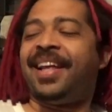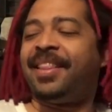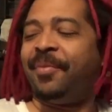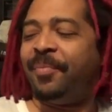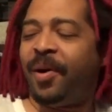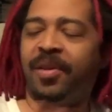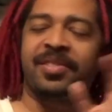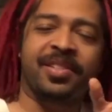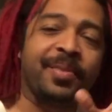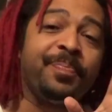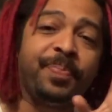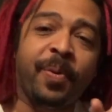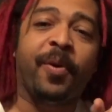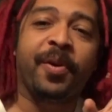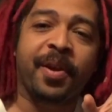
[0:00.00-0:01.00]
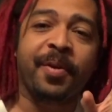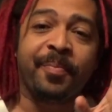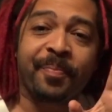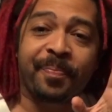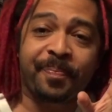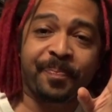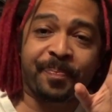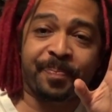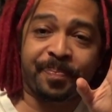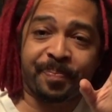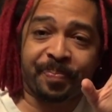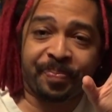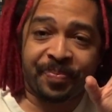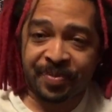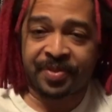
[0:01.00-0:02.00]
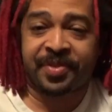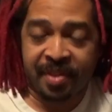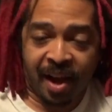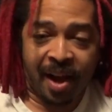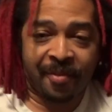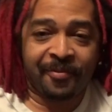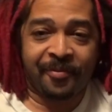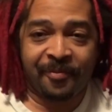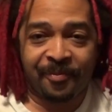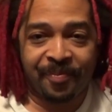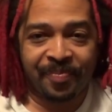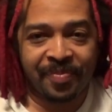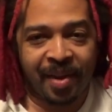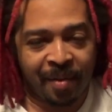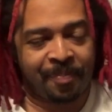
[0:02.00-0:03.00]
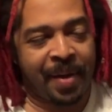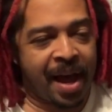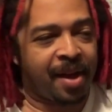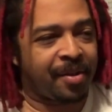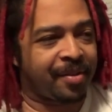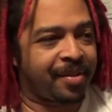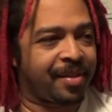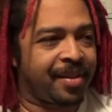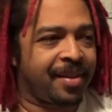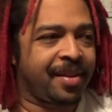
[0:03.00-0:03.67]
the most important stuff about